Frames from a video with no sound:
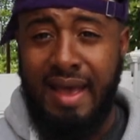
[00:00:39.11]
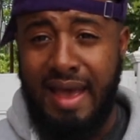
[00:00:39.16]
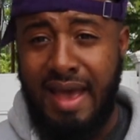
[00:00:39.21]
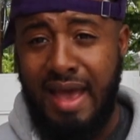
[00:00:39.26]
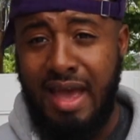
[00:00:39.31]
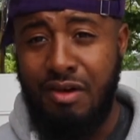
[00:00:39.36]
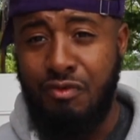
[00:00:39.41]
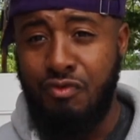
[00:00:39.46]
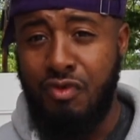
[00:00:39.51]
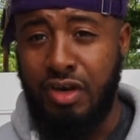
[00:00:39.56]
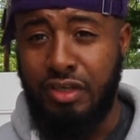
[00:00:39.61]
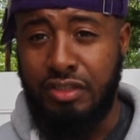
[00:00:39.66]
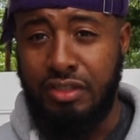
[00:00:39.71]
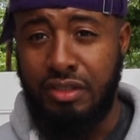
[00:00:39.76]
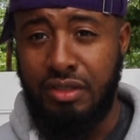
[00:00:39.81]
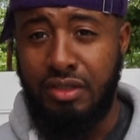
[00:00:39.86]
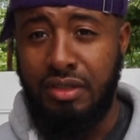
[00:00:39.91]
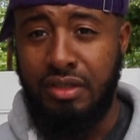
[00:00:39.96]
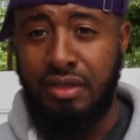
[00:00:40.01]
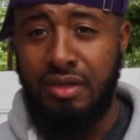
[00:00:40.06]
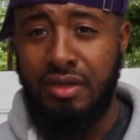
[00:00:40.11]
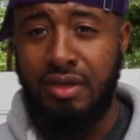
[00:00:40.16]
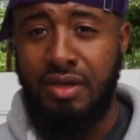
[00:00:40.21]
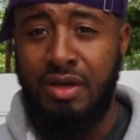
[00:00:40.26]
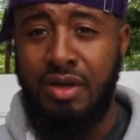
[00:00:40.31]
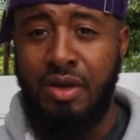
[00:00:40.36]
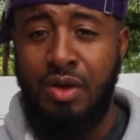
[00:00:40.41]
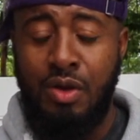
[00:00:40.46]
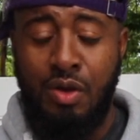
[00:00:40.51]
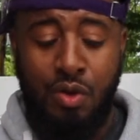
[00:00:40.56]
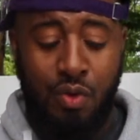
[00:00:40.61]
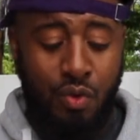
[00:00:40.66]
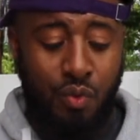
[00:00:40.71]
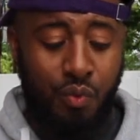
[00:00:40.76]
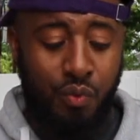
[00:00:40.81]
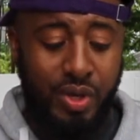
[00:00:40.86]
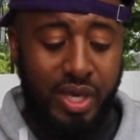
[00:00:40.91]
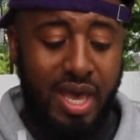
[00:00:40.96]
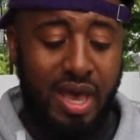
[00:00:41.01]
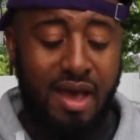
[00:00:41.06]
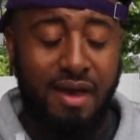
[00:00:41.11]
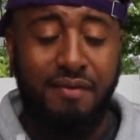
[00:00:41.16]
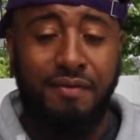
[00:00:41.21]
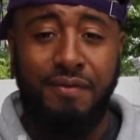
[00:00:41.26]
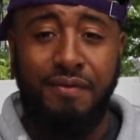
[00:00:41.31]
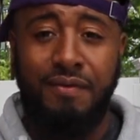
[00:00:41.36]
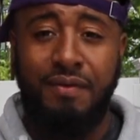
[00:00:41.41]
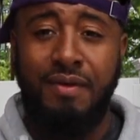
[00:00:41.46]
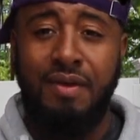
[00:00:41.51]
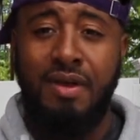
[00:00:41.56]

and Russia, we have